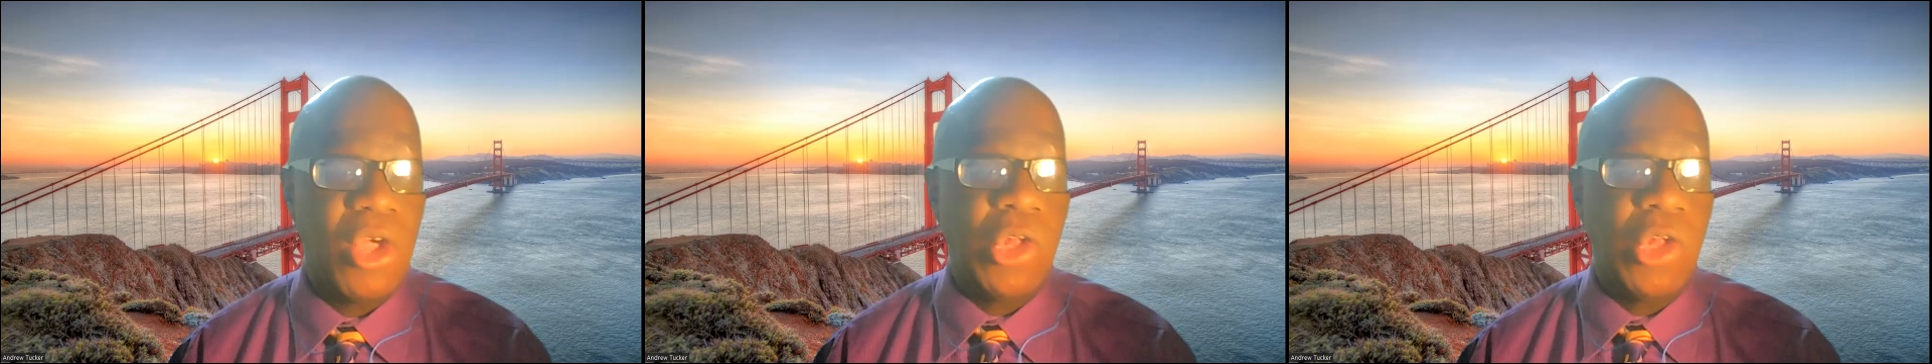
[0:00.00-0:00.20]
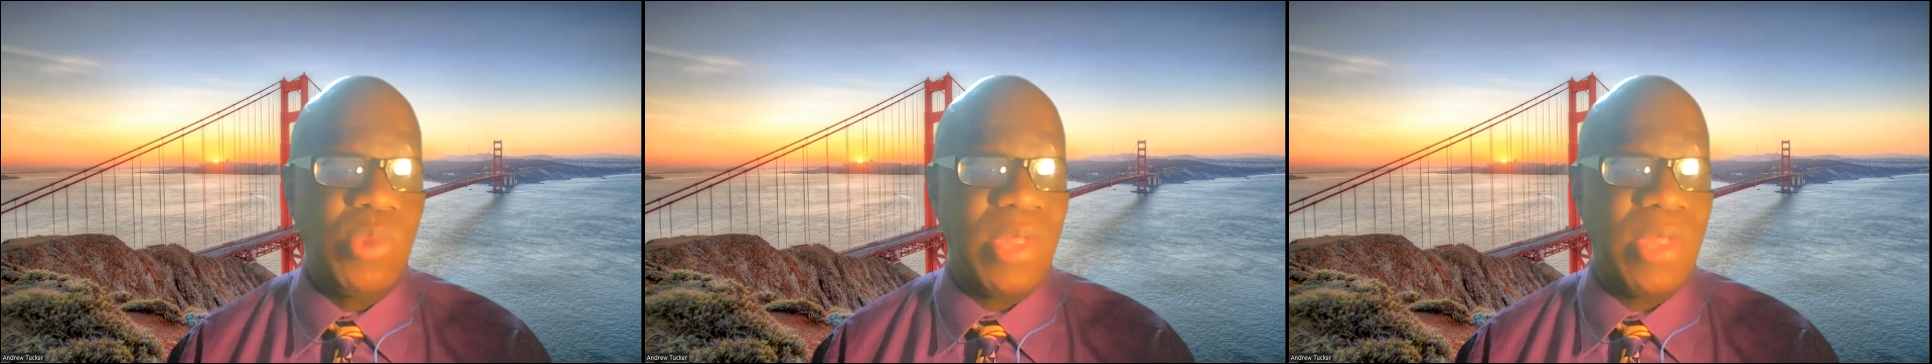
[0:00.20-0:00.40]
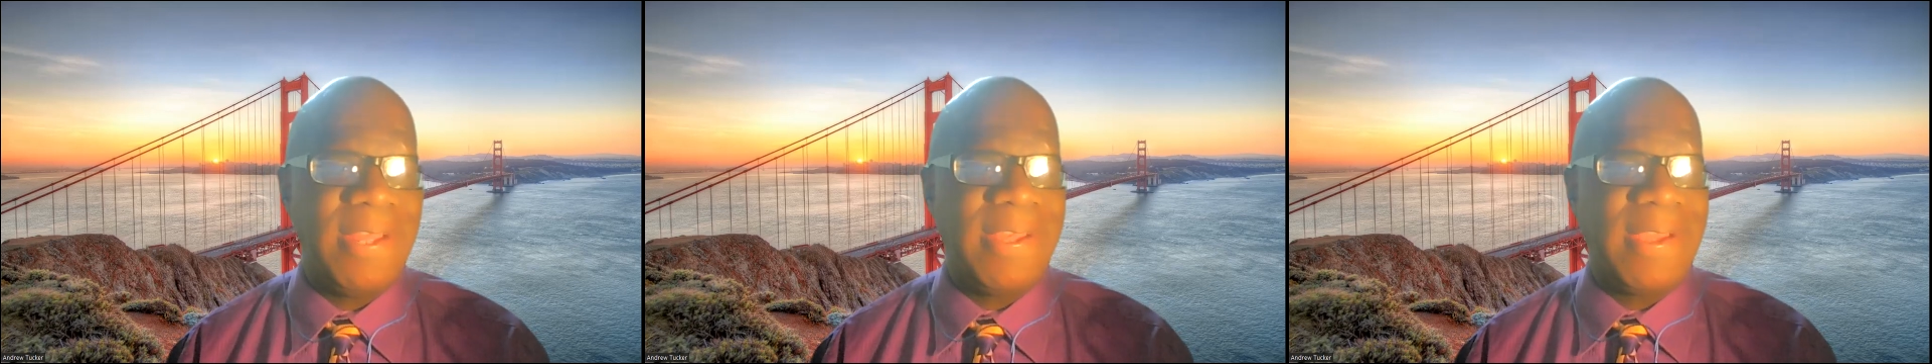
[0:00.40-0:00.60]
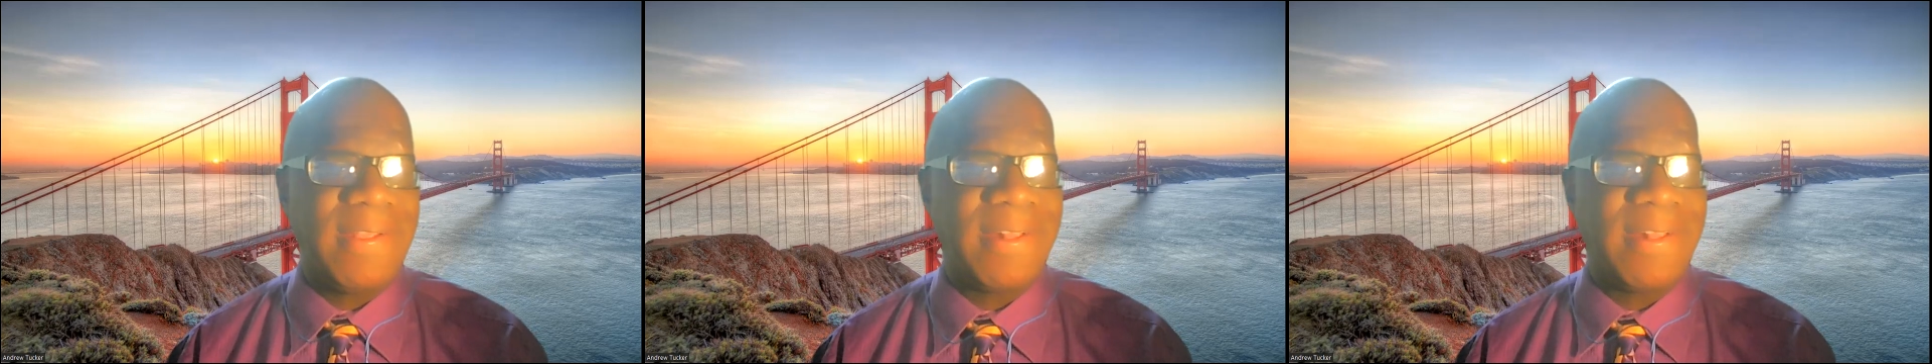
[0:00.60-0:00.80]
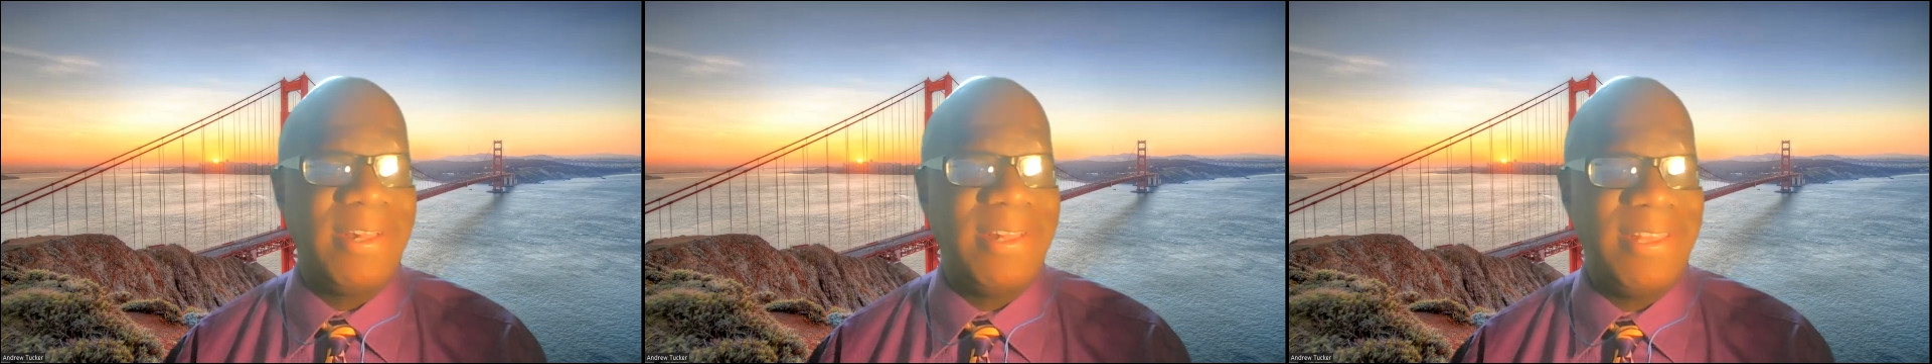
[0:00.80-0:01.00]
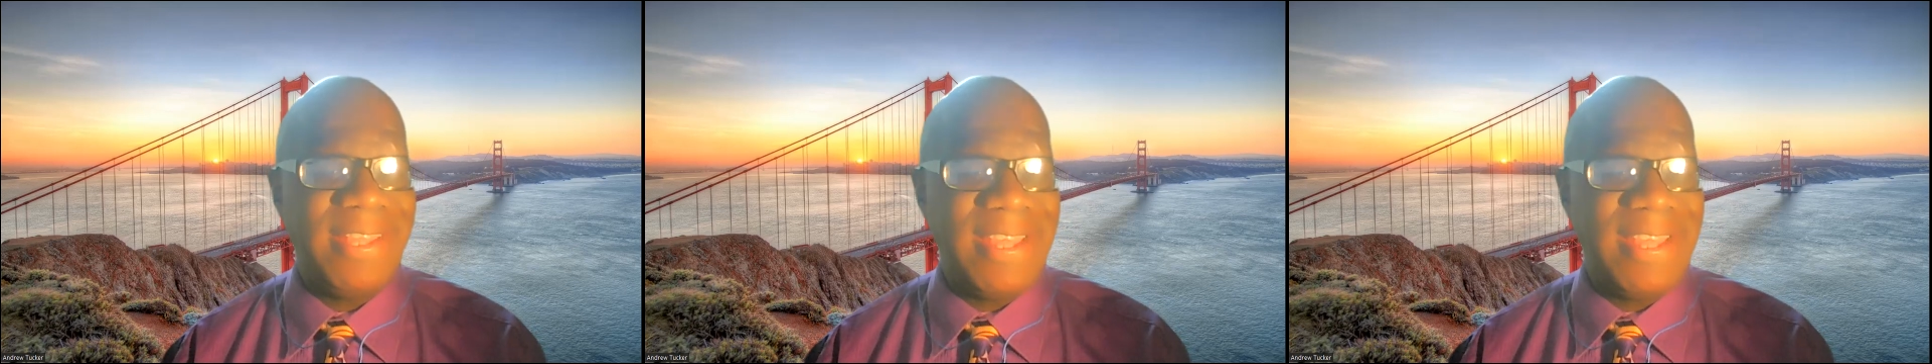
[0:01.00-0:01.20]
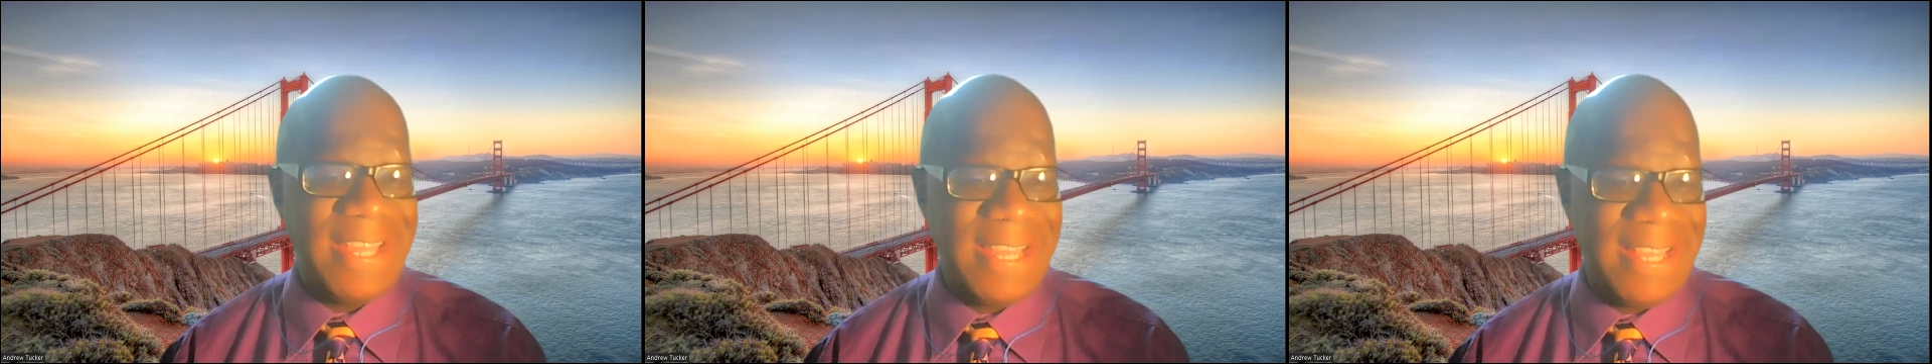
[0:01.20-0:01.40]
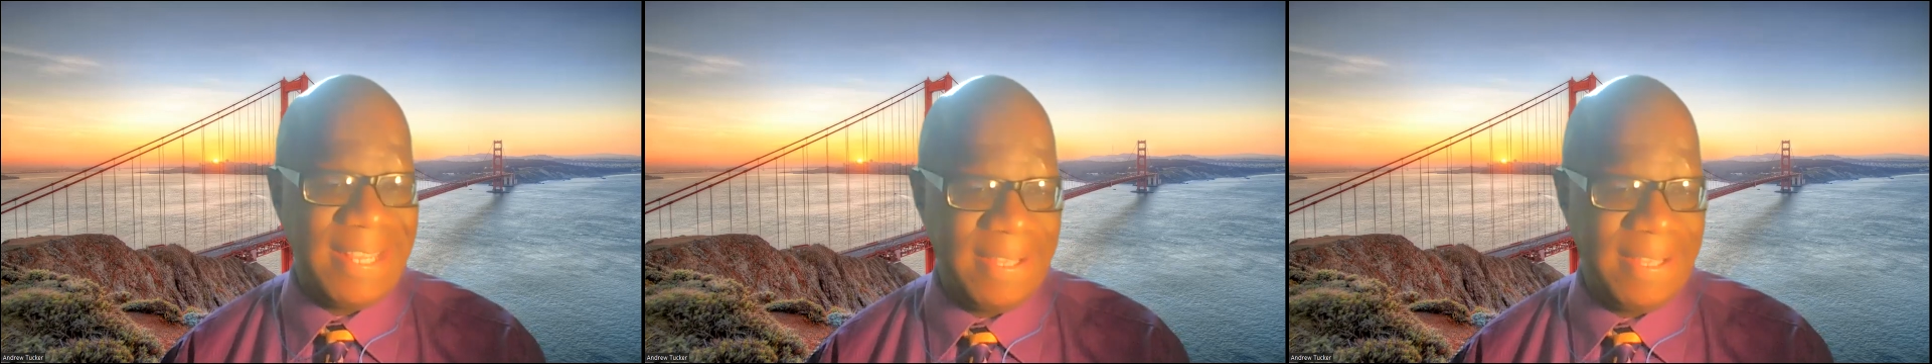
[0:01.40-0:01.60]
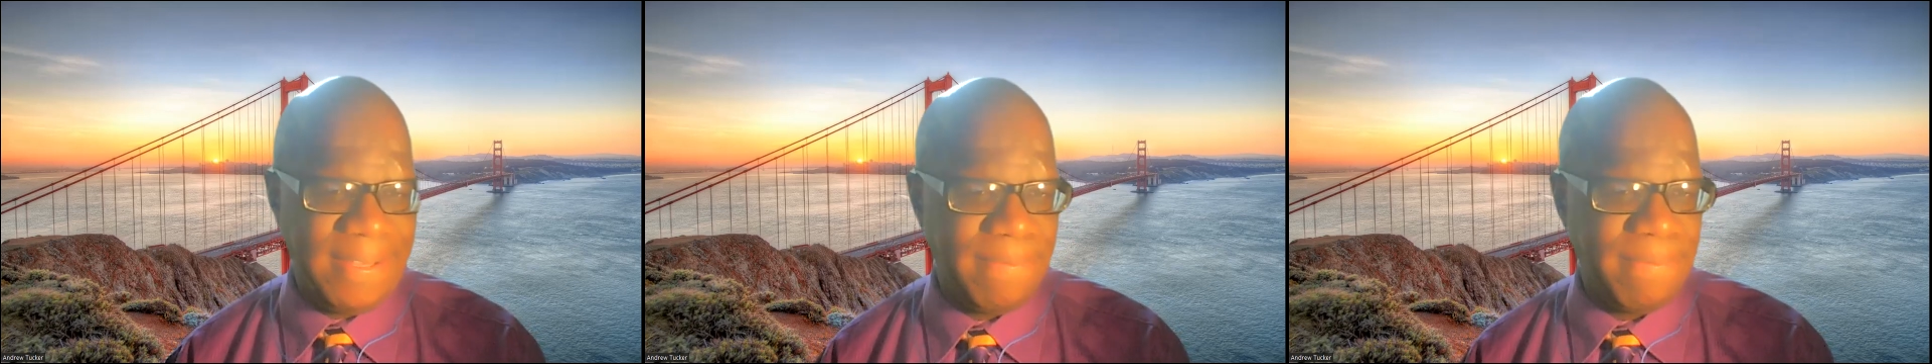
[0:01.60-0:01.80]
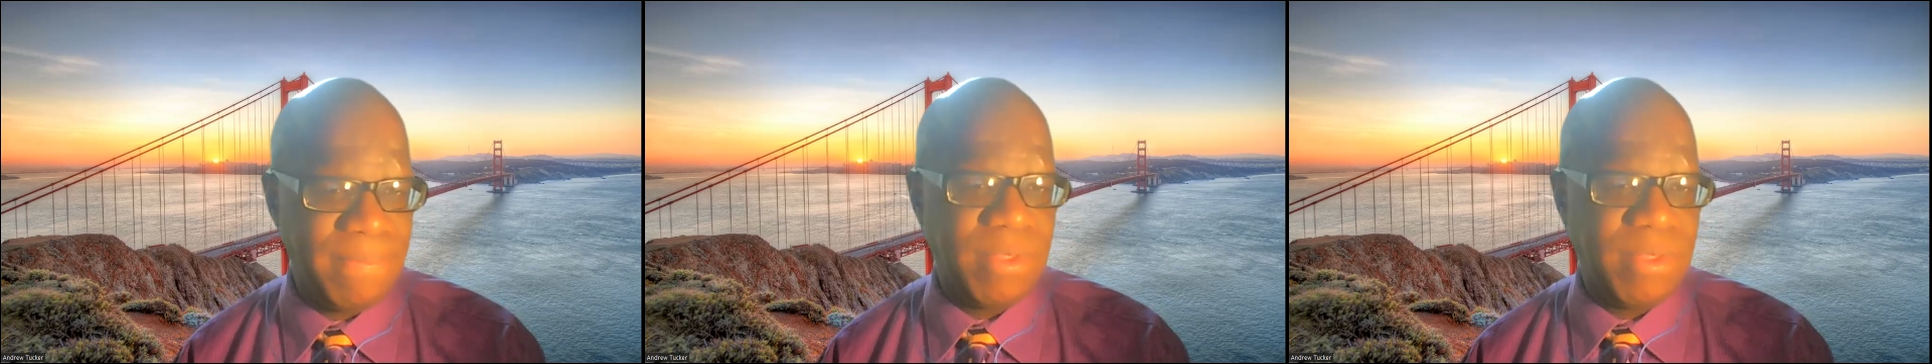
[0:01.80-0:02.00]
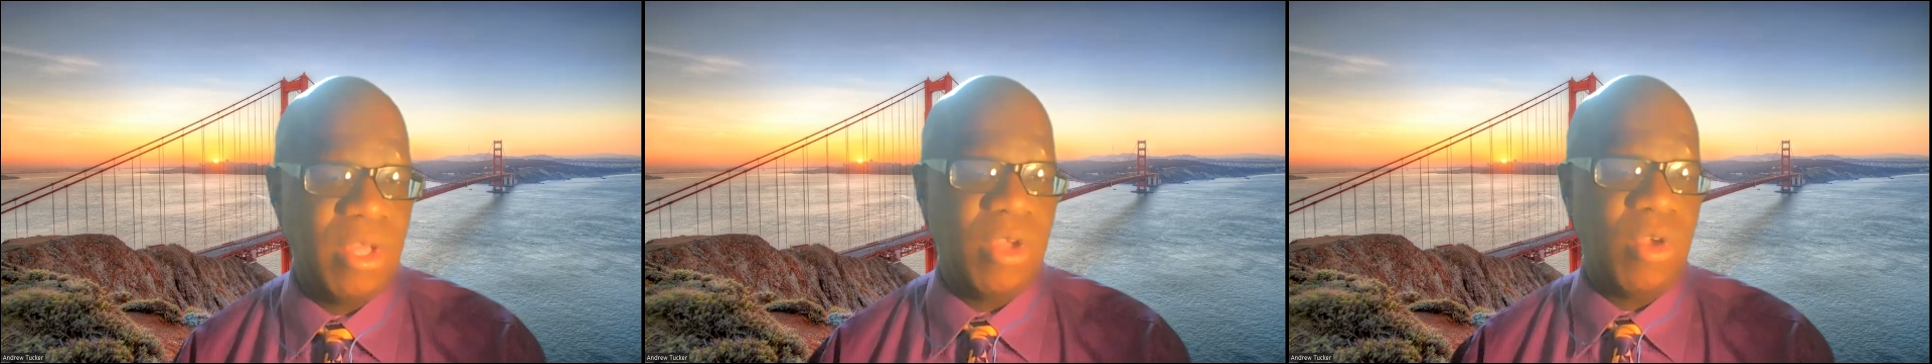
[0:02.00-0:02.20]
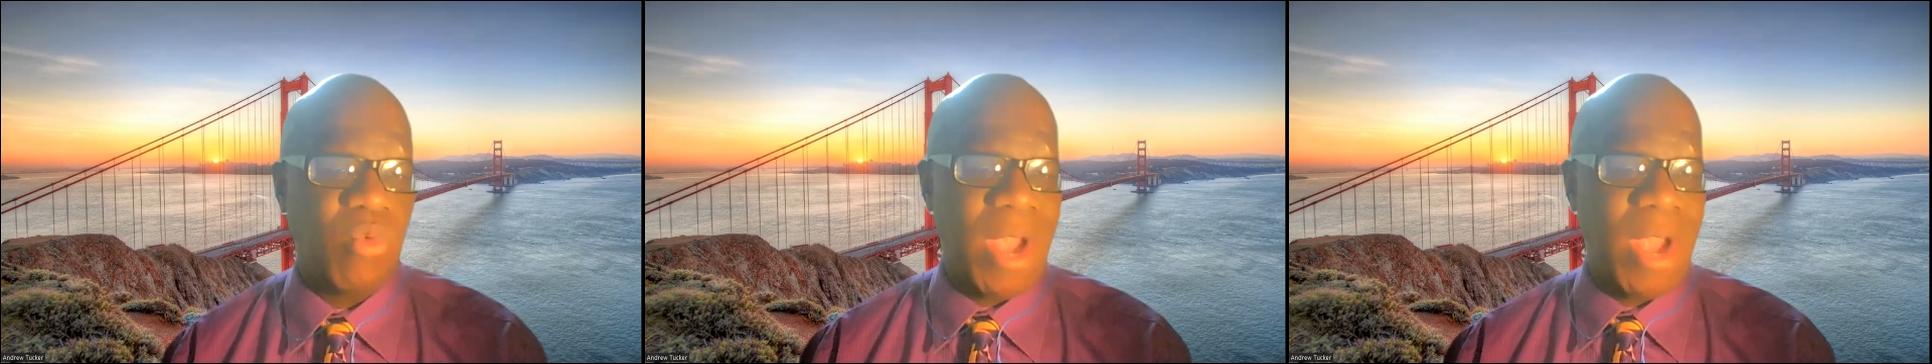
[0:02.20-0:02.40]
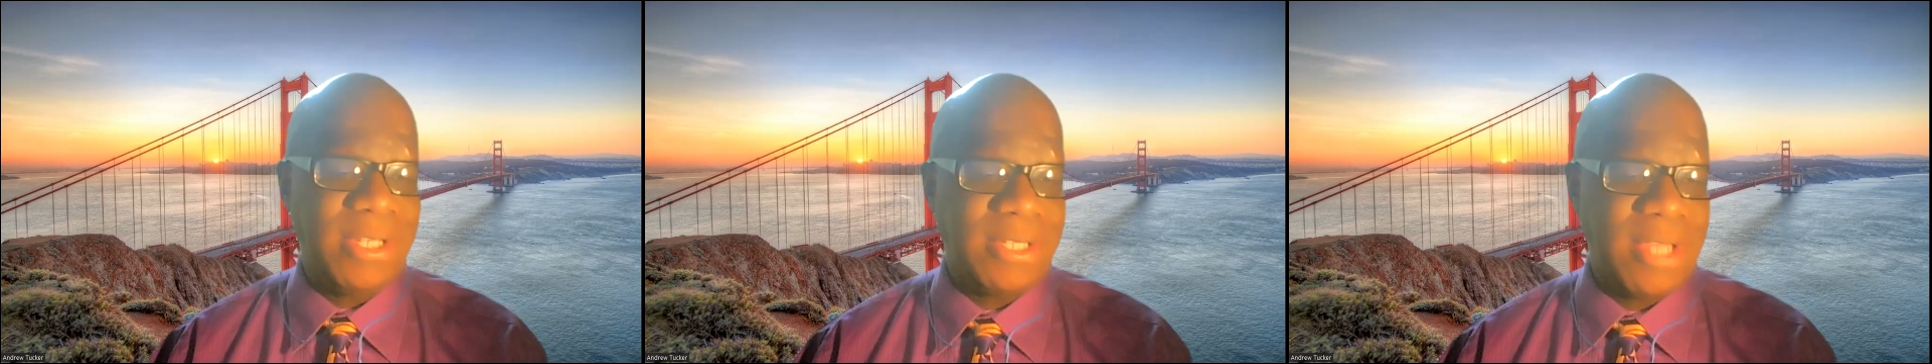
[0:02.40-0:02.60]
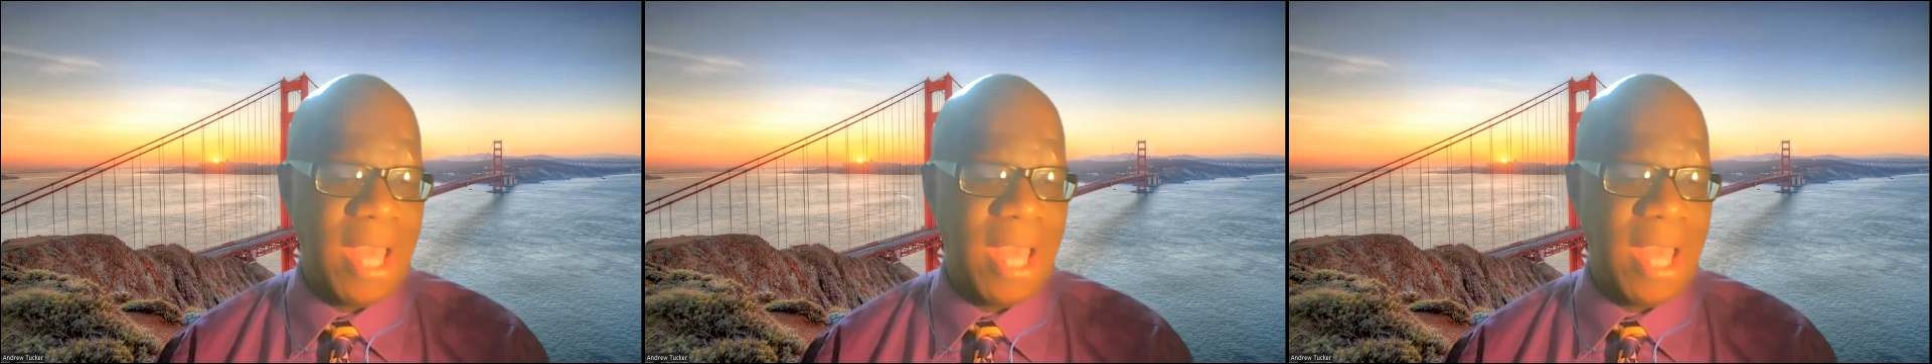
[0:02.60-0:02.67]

so that it can clean, right?